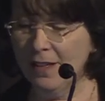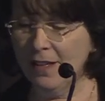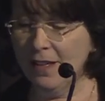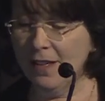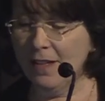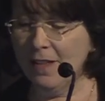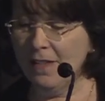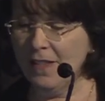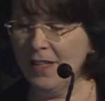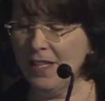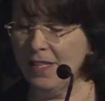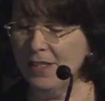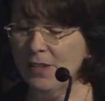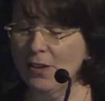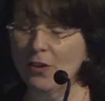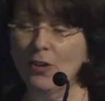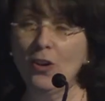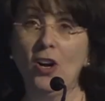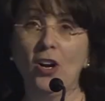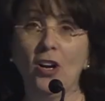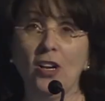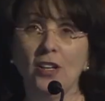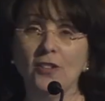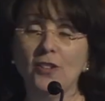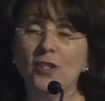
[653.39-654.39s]
These are
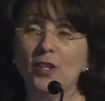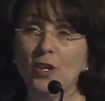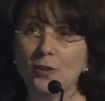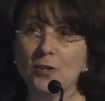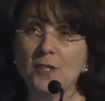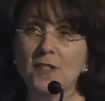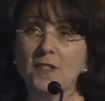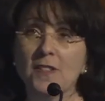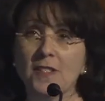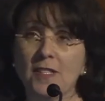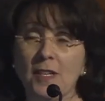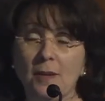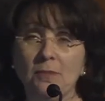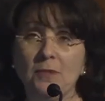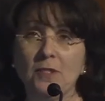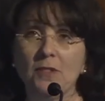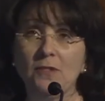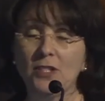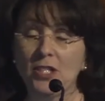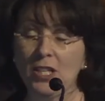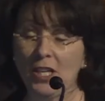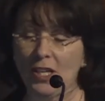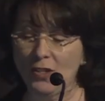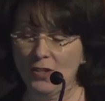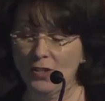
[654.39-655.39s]
called
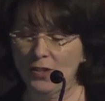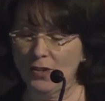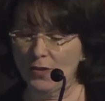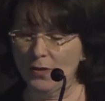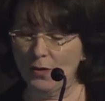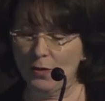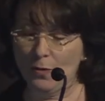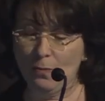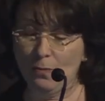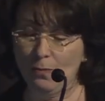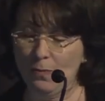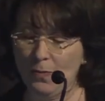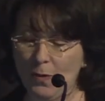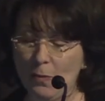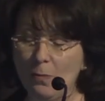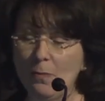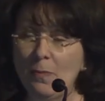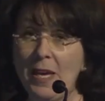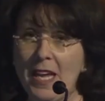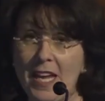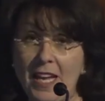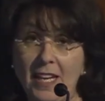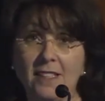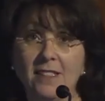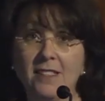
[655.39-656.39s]
nociceptive changes, or the
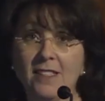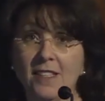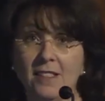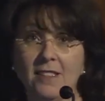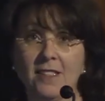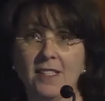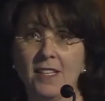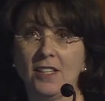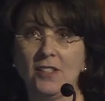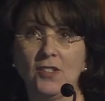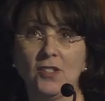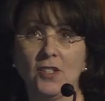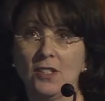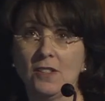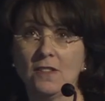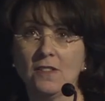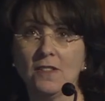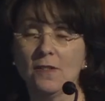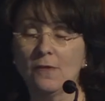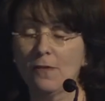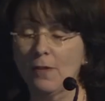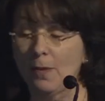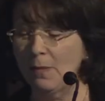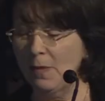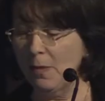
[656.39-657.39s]
pain
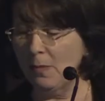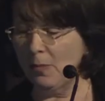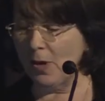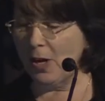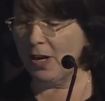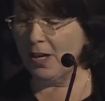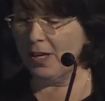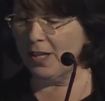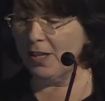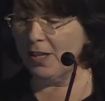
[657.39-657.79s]
sensations from the body